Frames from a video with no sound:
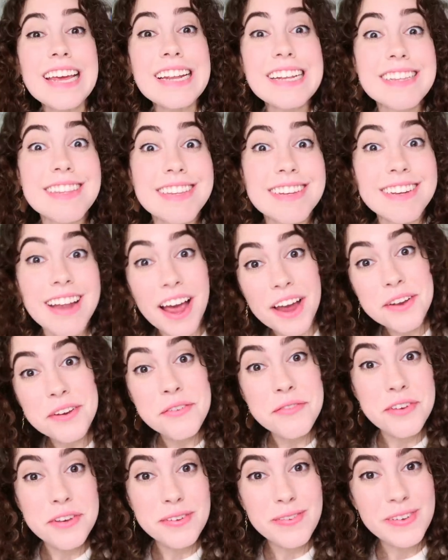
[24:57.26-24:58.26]
It is
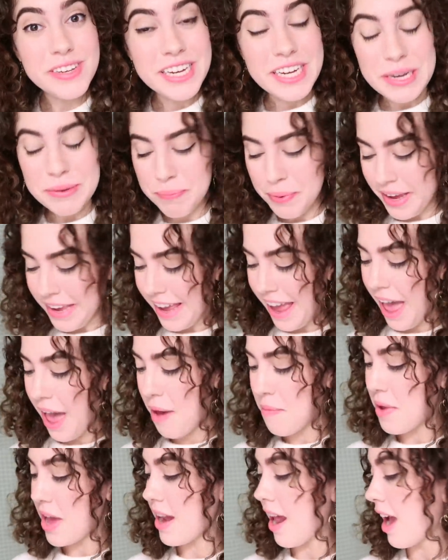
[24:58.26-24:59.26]
9.15
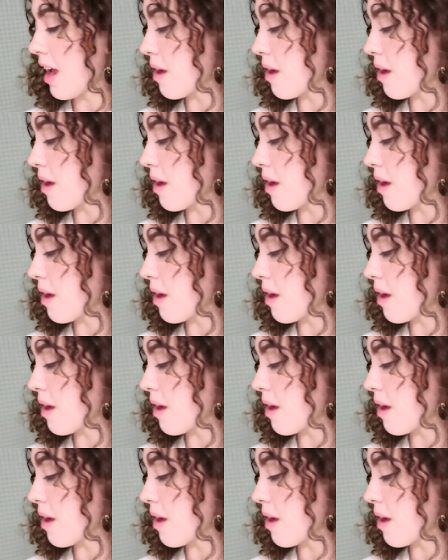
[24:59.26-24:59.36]
p.m. and